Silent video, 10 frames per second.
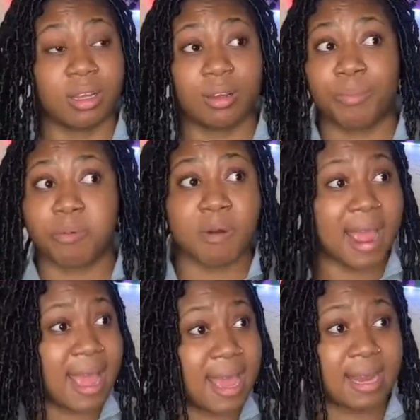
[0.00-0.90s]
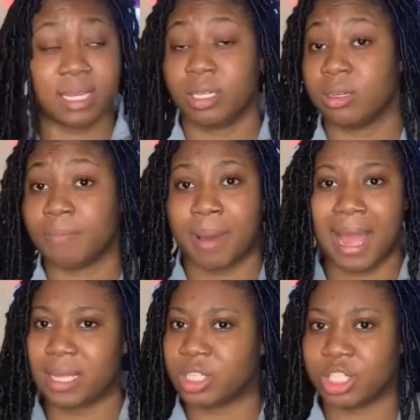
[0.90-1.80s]
Praying
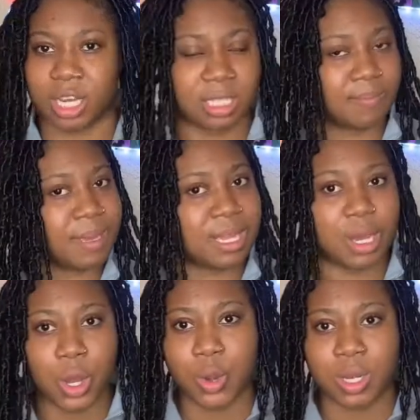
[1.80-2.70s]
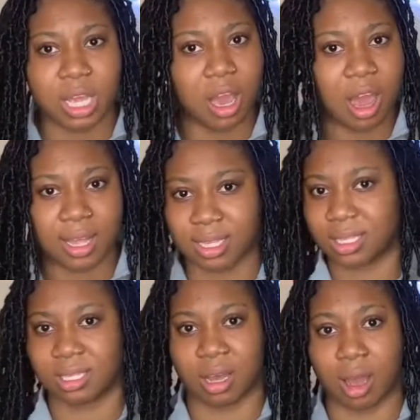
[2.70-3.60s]
might just be the only
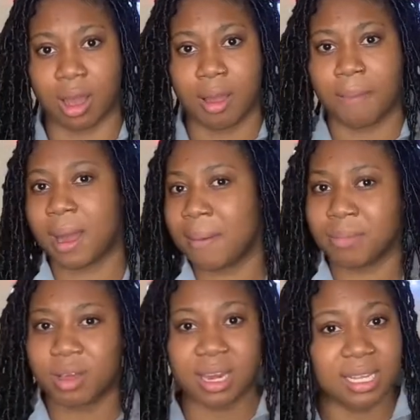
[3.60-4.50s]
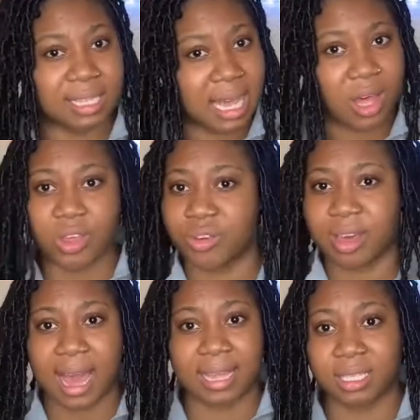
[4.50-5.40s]
answer. But I'm going to tell you
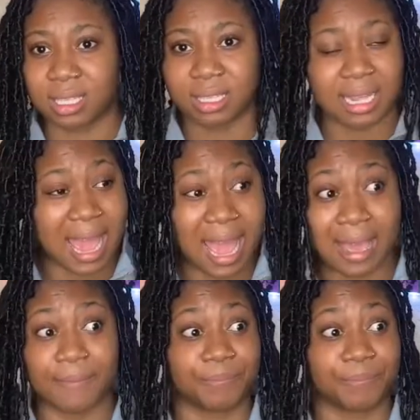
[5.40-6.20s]
guys today,